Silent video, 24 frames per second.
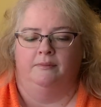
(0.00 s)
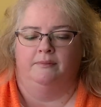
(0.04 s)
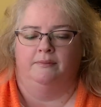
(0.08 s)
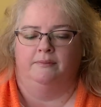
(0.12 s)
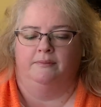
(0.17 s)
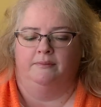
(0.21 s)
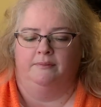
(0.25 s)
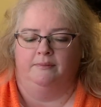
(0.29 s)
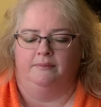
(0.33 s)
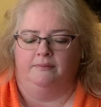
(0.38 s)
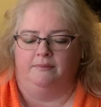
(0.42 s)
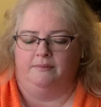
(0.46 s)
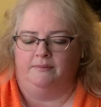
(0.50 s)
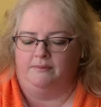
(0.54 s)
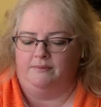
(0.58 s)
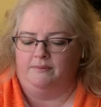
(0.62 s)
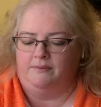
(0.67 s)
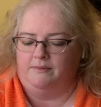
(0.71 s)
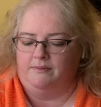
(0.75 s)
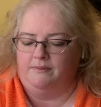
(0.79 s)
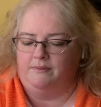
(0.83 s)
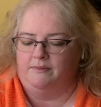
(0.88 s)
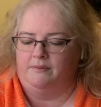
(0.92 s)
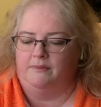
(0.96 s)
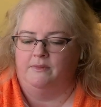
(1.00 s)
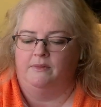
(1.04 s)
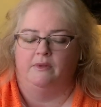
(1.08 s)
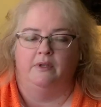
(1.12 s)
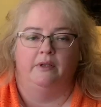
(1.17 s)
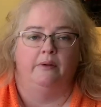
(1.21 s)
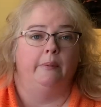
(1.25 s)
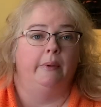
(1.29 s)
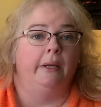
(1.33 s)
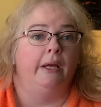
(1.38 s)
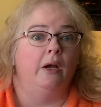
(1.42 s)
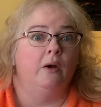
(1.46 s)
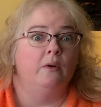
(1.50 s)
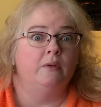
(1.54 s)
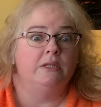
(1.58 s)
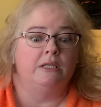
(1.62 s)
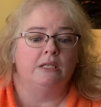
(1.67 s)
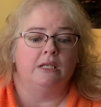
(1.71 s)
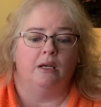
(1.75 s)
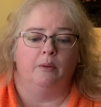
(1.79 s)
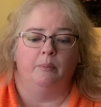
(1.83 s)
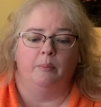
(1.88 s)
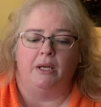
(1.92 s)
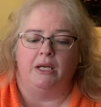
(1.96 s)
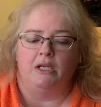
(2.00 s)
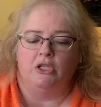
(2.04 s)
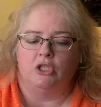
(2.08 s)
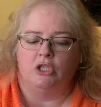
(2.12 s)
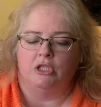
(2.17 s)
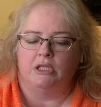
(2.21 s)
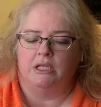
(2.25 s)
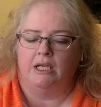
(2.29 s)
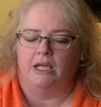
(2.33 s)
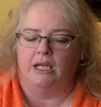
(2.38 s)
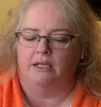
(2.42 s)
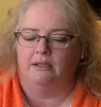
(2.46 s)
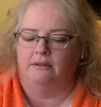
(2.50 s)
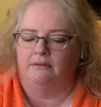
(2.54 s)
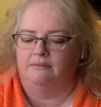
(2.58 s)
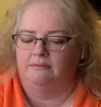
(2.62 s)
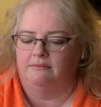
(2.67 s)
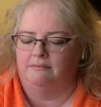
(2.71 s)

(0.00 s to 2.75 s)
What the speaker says: There we go, it's stuck pages again.